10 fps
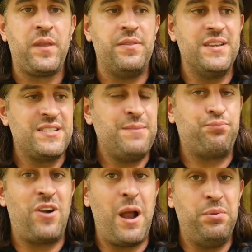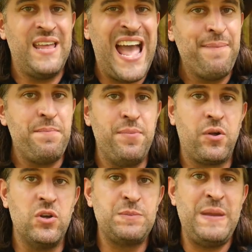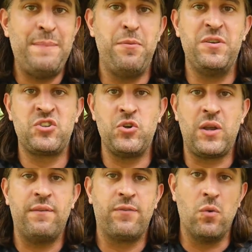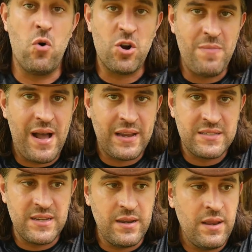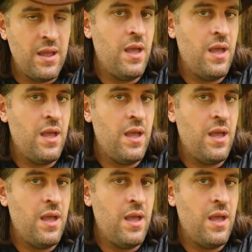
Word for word: This probably happened because people mistook it for a water moccasin.